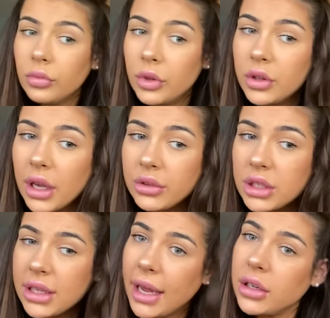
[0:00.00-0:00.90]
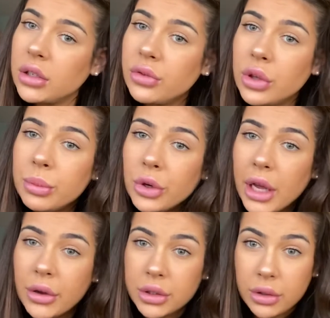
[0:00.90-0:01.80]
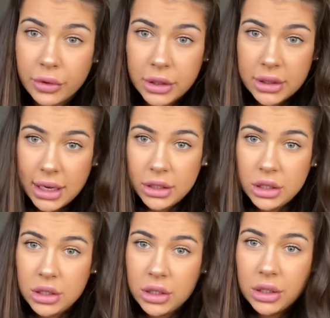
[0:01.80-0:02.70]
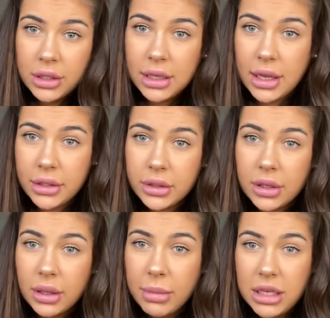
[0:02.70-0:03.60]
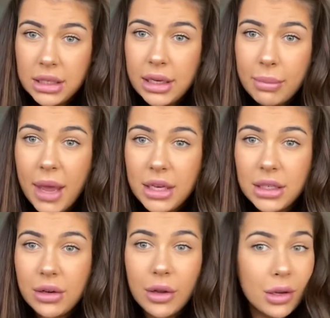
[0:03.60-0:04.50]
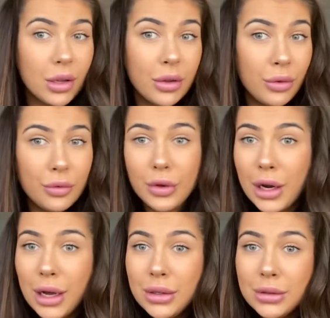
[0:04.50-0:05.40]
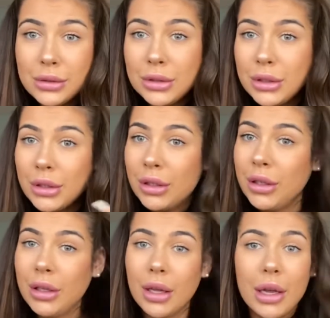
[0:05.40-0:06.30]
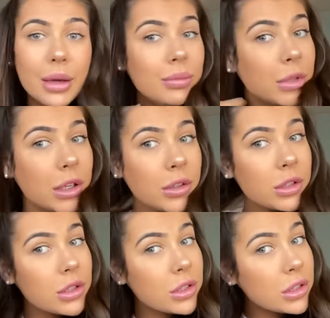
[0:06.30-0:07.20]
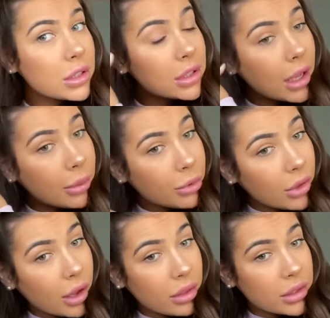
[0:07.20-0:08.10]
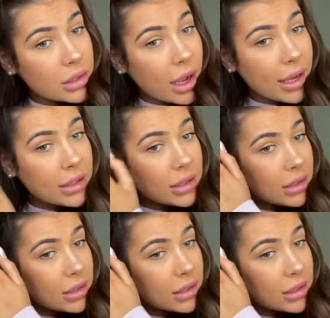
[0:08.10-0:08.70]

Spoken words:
So I've just added a few more curls to the front section. As you can see, that's immediately made it look fuller. And I'll just do the same on the other side.